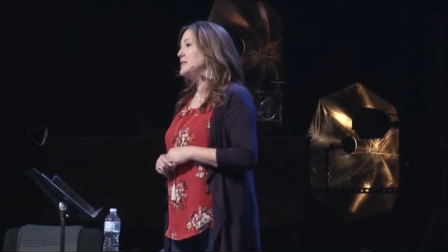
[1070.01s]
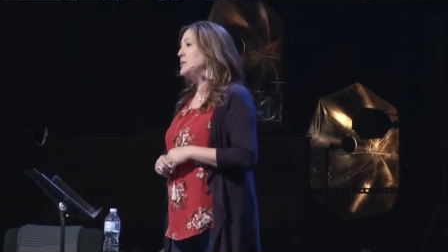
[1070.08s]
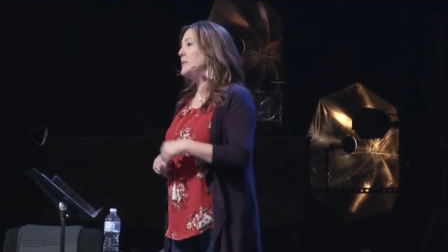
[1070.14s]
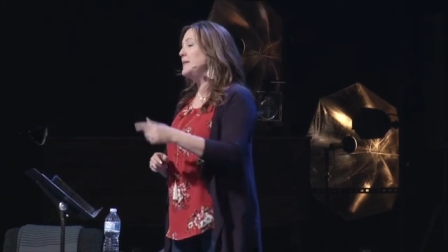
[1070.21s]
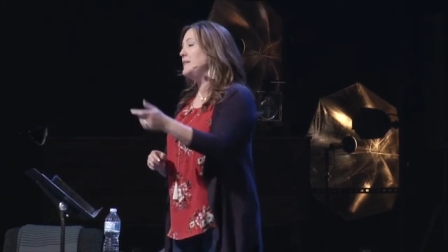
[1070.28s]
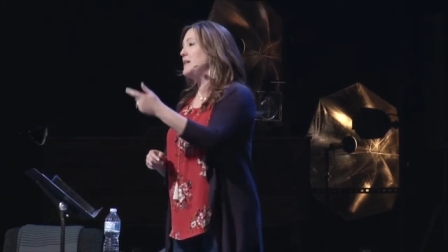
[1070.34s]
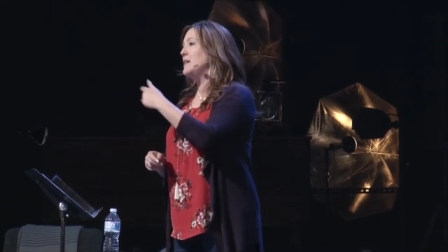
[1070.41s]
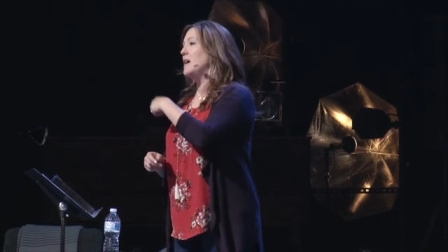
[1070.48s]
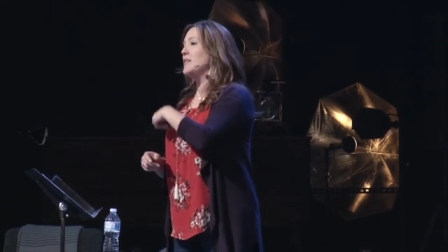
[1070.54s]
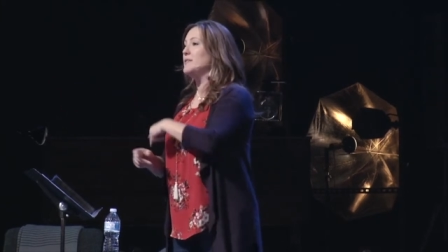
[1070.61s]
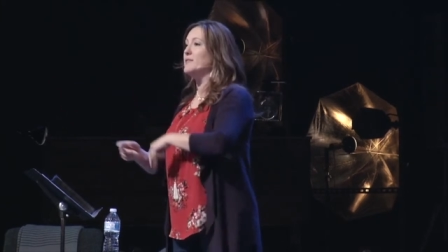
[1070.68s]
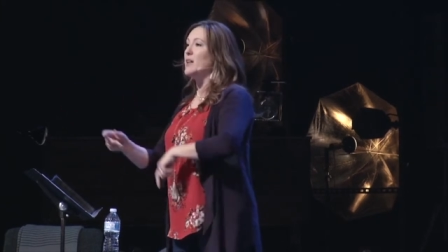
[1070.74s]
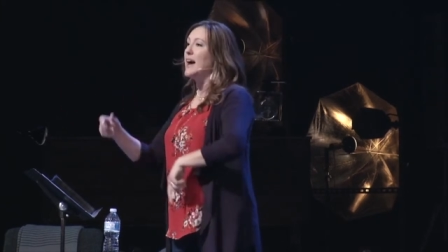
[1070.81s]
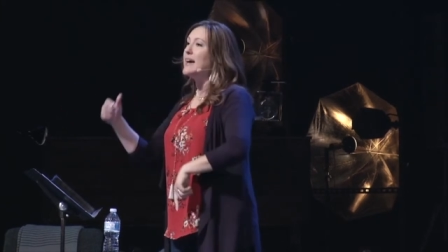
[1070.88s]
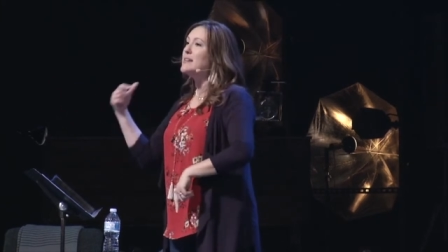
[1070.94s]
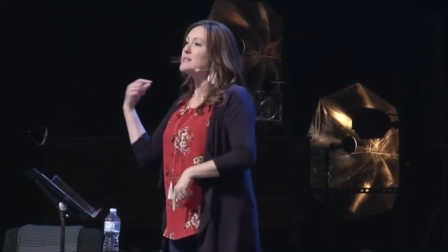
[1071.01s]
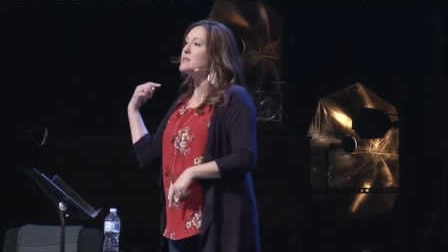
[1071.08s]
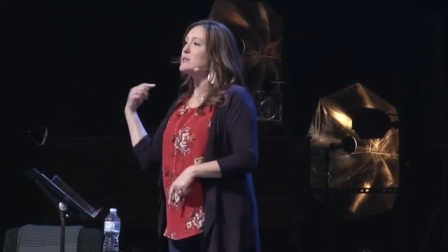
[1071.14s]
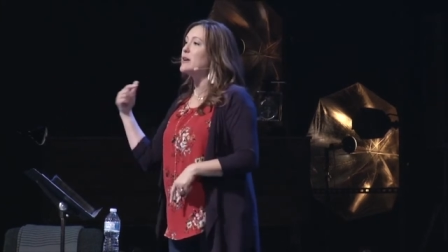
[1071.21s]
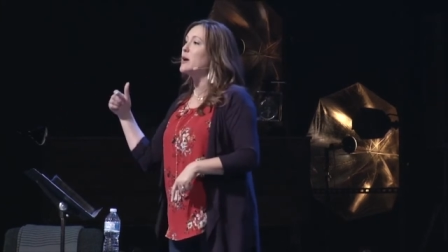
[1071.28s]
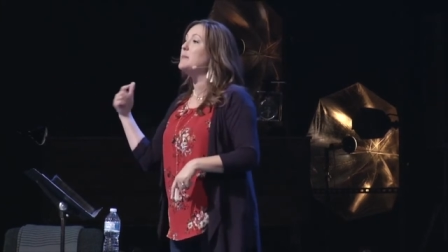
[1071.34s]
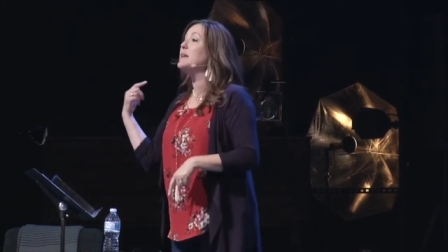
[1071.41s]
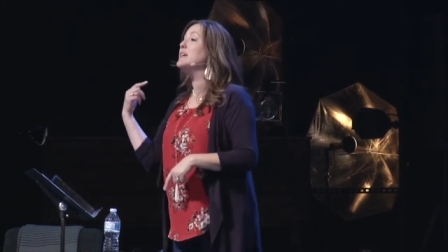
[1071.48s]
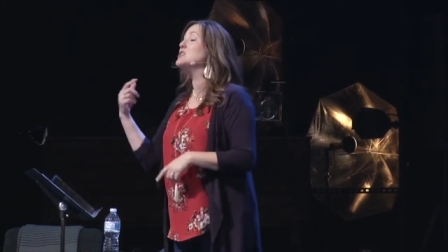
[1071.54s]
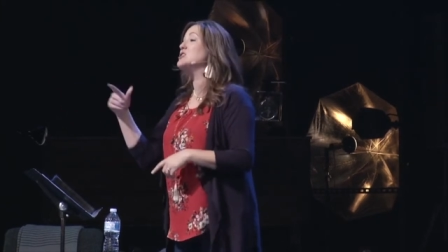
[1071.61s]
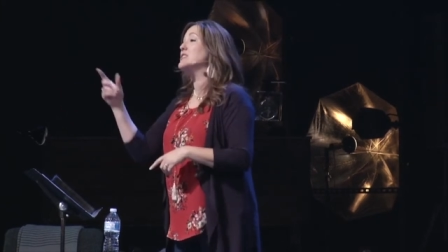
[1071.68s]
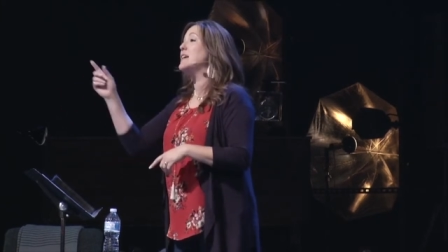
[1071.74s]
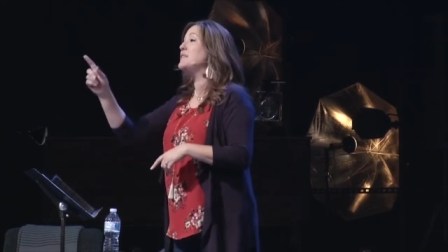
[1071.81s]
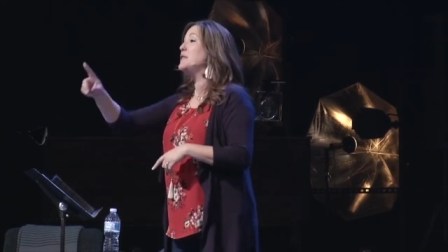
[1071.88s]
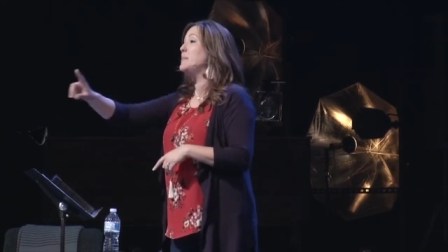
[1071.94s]
The one that all the flies are coming at.
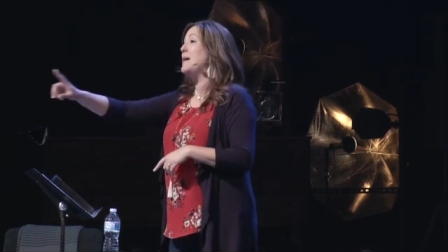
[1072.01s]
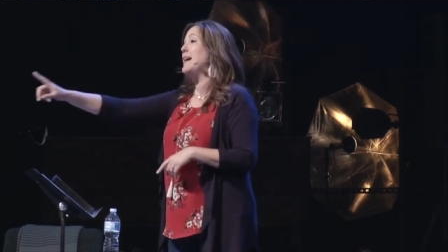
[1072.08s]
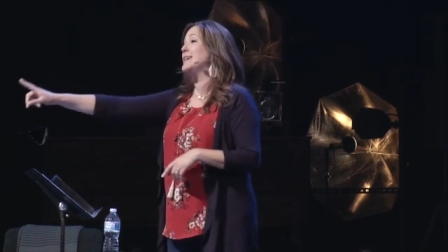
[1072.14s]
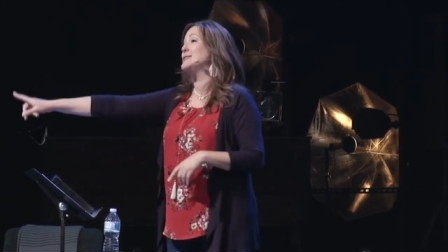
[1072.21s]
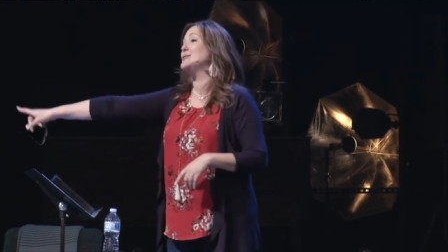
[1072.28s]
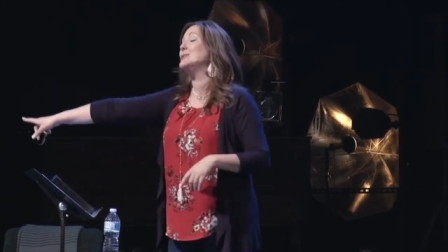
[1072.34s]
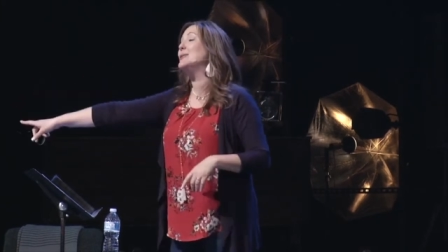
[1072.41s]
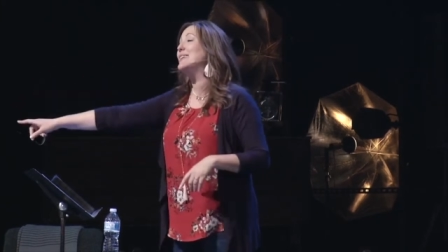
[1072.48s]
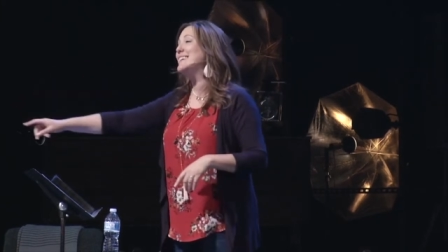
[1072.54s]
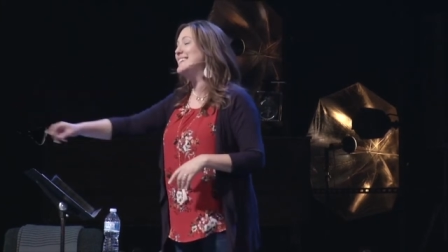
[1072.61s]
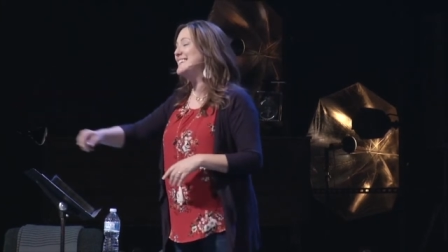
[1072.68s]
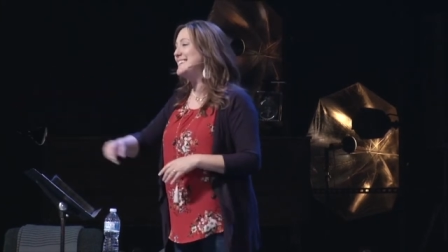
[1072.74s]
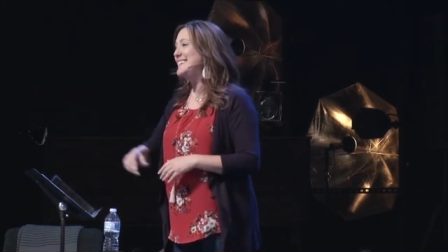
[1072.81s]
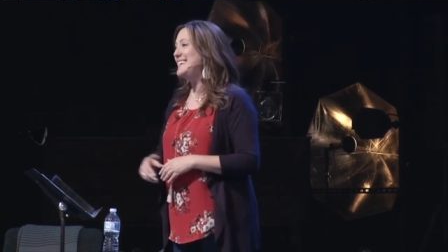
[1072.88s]
Shut the back door.